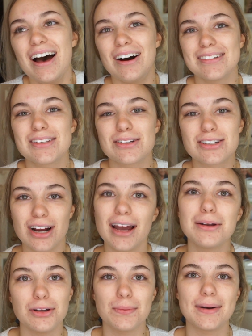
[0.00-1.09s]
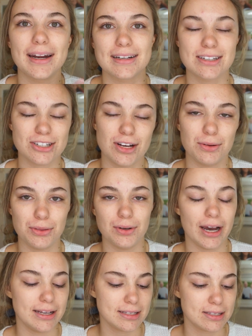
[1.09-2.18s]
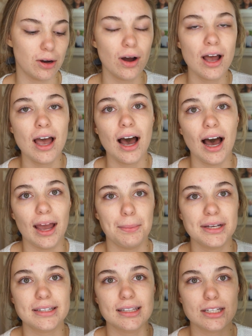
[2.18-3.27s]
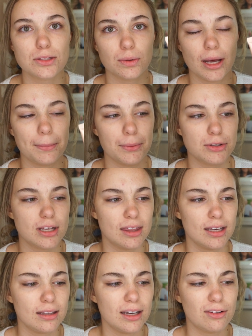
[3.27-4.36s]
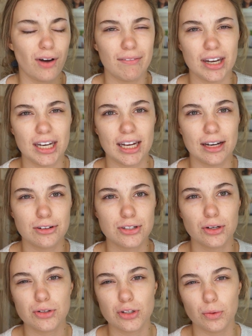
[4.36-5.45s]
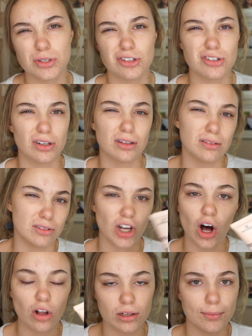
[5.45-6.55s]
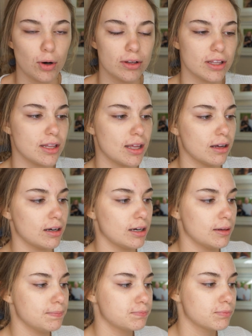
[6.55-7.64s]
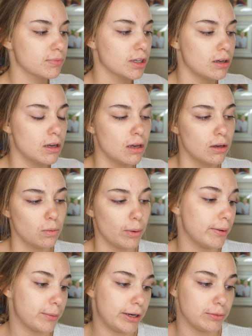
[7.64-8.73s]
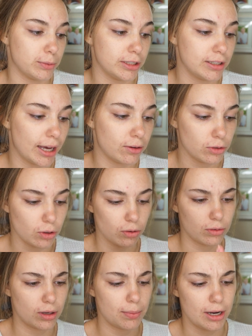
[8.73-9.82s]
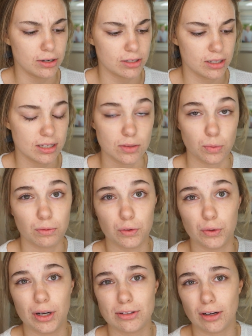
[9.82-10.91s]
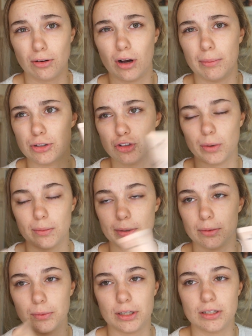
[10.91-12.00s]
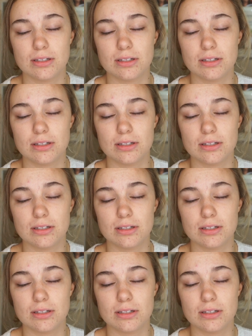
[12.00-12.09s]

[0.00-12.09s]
also try new products to share with you guys. So I picked this one up. It was, I think, like $5.99 or so. So it was just $1 more than the Wet n Wild one. I don't know comparison. This is 1 fluid ounce. I don't know how much the Wet n Wild one